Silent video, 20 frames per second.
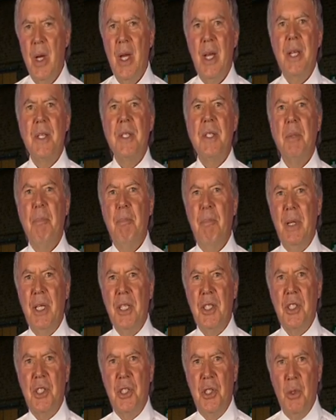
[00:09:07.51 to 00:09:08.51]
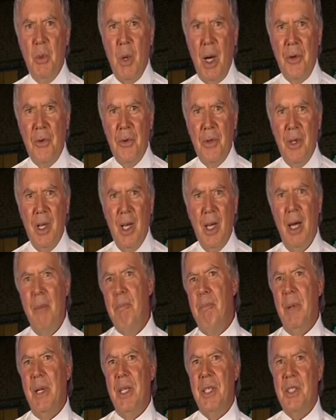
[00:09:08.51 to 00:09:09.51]
is the Beech 200
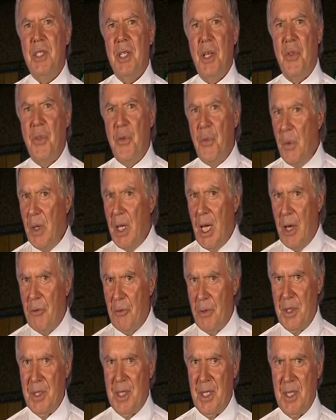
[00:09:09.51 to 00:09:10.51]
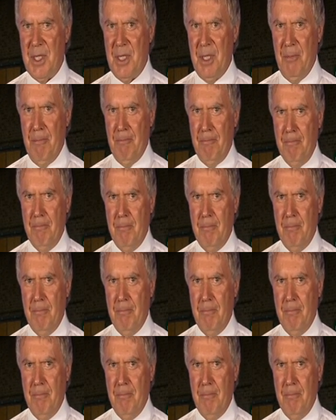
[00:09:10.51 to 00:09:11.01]
and Beech 300 system.